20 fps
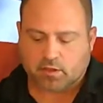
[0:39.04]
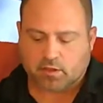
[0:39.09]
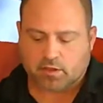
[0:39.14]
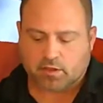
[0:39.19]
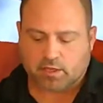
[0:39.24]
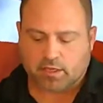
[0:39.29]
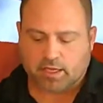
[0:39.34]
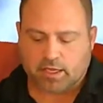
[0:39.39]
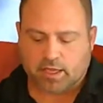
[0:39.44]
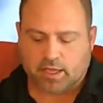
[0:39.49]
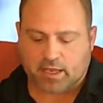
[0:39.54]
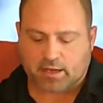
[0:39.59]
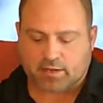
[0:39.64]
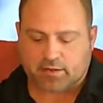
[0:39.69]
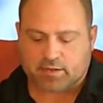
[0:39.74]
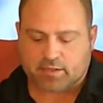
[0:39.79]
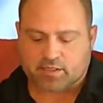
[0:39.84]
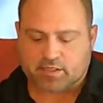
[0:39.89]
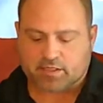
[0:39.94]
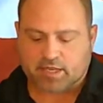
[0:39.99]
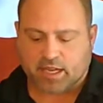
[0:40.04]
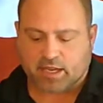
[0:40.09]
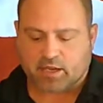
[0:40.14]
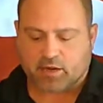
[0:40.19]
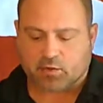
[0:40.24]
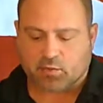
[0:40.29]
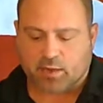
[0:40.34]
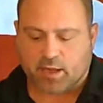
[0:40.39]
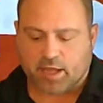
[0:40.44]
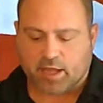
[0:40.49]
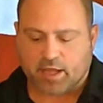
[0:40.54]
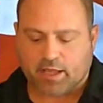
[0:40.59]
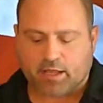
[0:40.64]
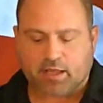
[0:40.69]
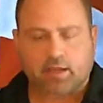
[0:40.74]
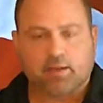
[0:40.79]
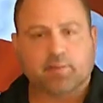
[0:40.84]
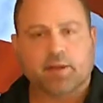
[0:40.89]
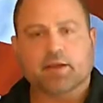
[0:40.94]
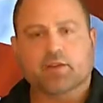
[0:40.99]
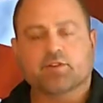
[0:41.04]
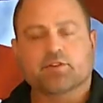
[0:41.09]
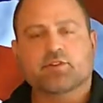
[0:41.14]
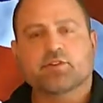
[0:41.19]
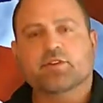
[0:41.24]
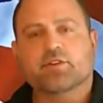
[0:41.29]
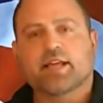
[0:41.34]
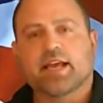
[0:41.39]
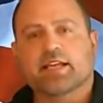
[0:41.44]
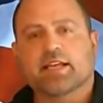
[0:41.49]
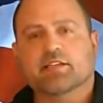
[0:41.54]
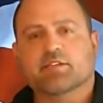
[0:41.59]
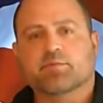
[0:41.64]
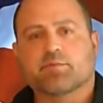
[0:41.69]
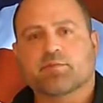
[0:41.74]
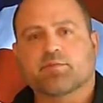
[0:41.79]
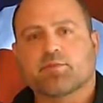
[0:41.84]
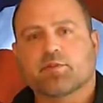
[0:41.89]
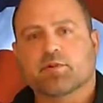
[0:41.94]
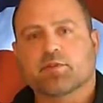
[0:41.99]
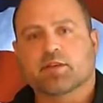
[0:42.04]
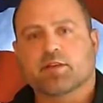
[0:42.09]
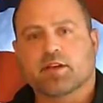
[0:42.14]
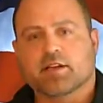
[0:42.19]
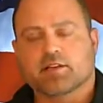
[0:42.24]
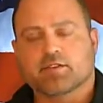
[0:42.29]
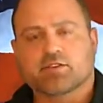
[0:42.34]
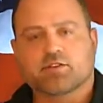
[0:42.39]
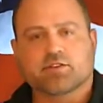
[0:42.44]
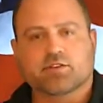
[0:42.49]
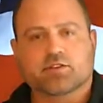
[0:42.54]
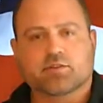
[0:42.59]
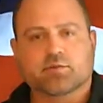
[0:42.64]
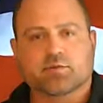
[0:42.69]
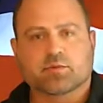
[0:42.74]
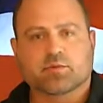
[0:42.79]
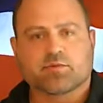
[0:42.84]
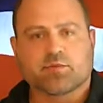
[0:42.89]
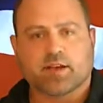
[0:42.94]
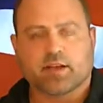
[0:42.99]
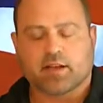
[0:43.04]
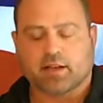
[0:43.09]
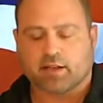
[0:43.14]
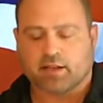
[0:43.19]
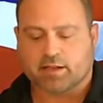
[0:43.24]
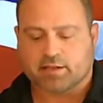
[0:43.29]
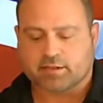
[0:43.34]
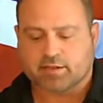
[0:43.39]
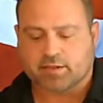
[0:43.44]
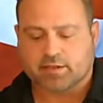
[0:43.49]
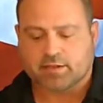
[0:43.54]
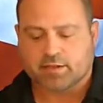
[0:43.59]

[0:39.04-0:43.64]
He added this second way about 2 days before the Constitution was finalized